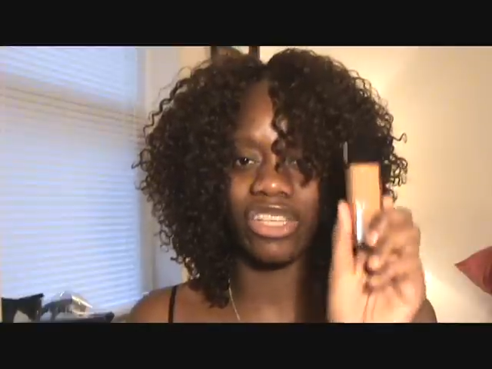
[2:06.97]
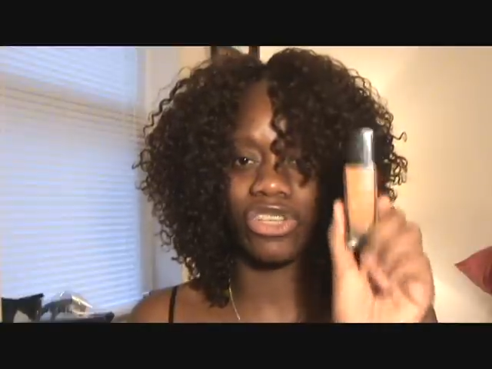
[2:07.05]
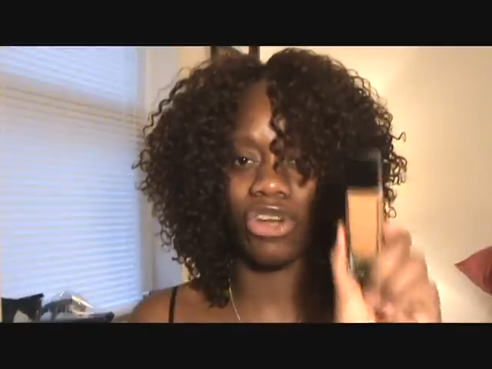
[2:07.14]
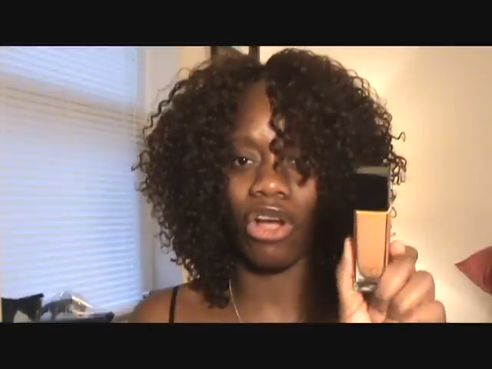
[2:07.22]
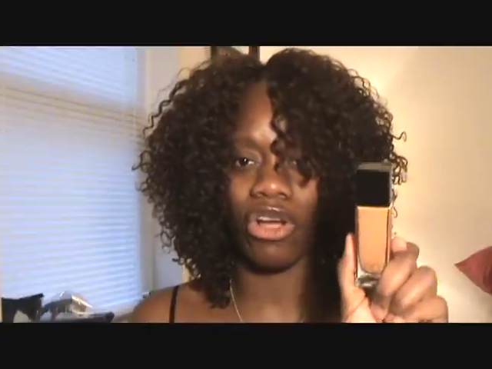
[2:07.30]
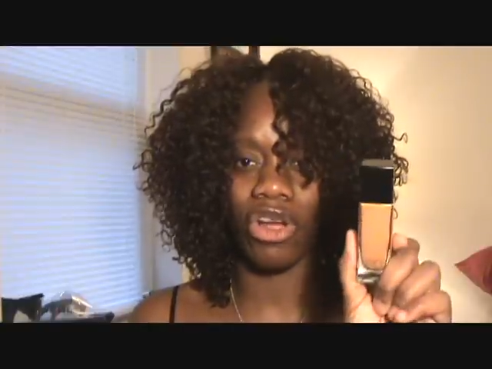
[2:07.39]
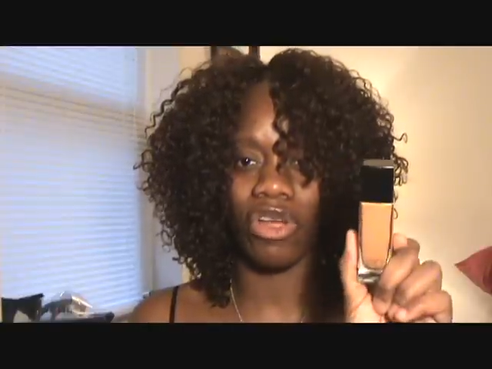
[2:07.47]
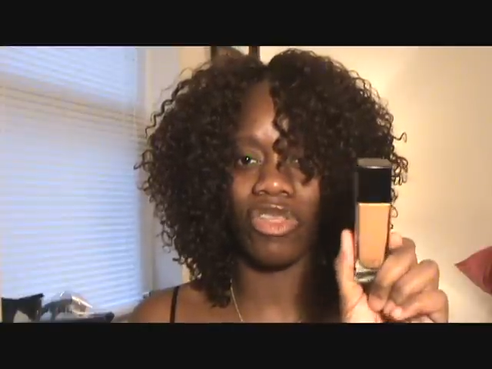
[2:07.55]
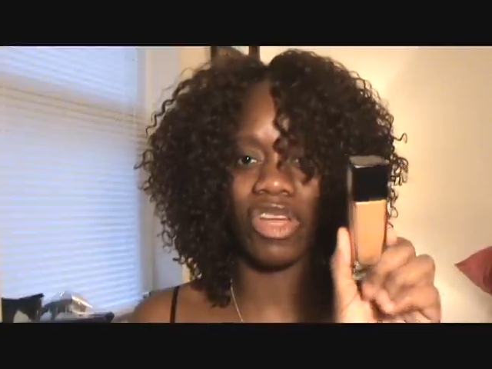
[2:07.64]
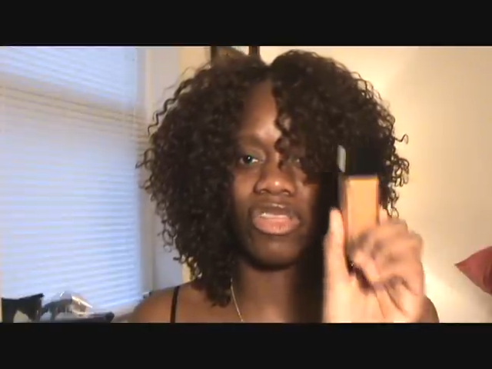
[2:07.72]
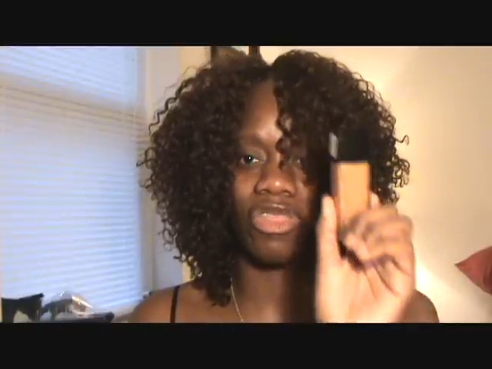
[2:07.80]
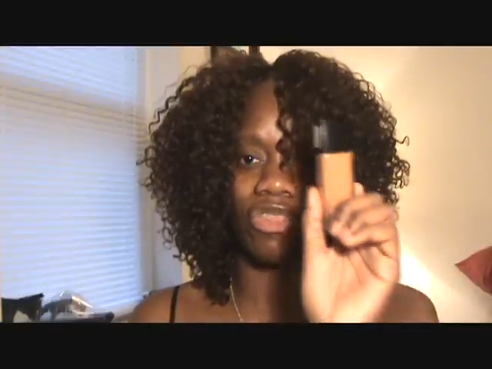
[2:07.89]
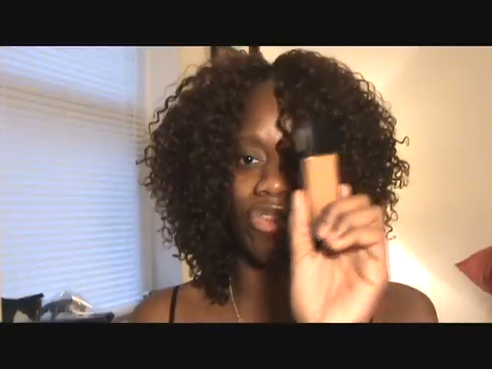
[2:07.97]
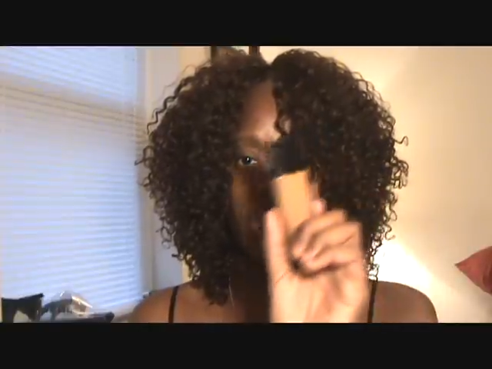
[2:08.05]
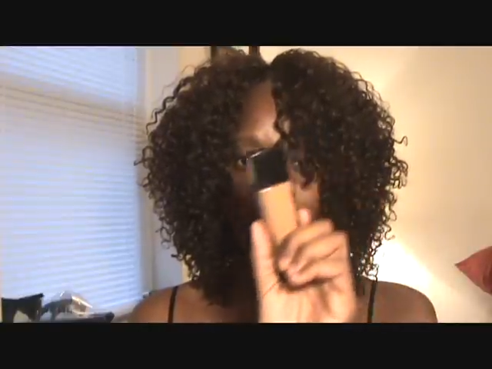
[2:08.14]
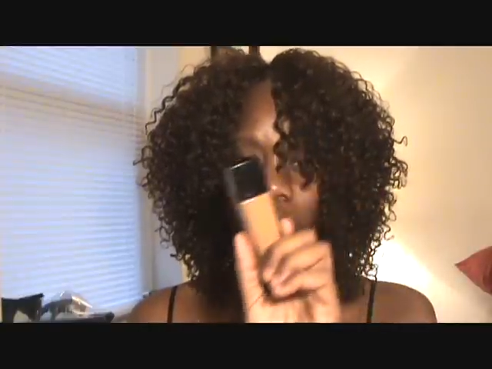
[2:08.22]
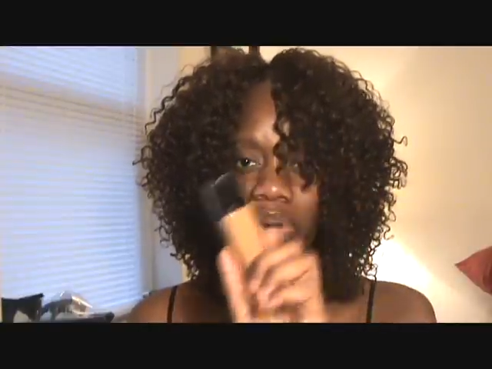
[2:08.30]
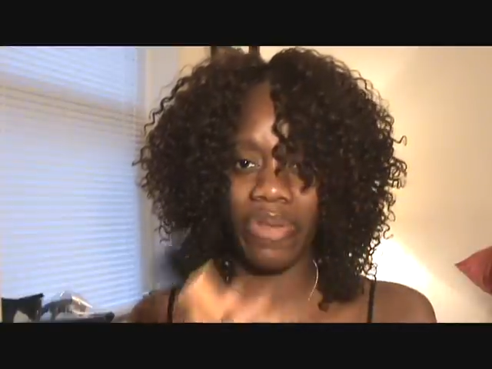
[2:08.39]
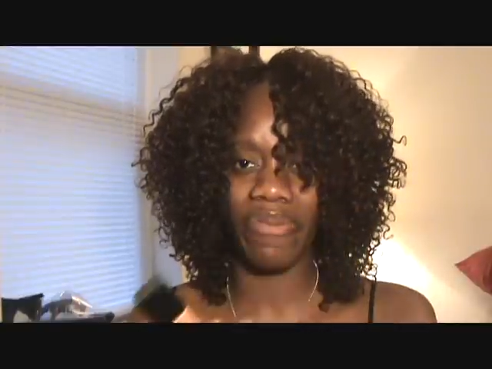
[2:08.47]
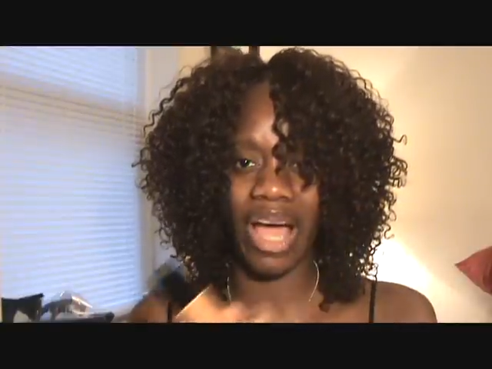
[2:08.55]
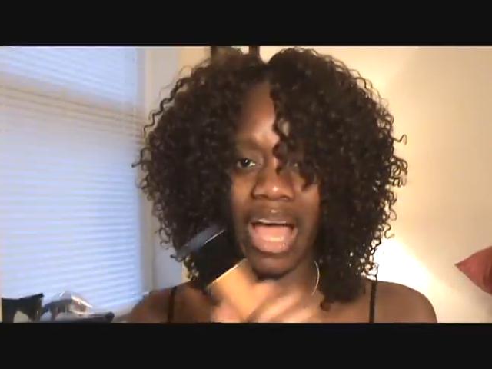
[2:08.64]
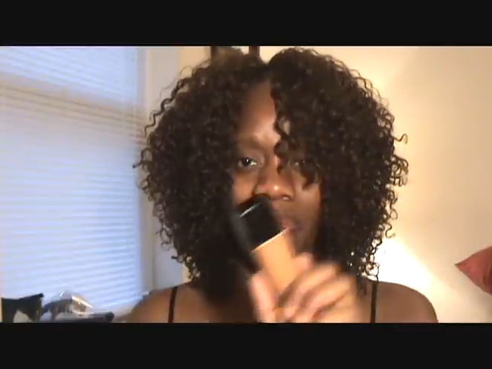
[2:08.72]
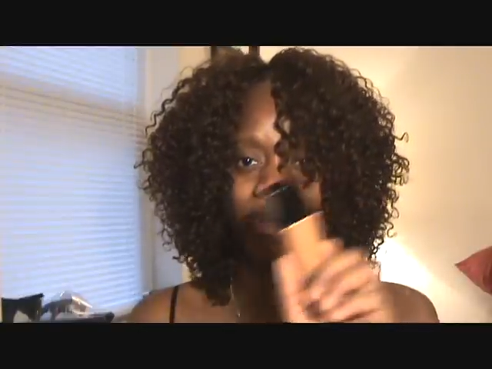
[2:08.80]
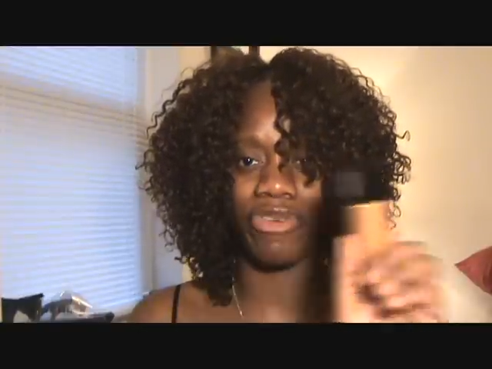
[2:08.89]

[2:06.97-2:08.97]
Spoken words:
is darker than 325,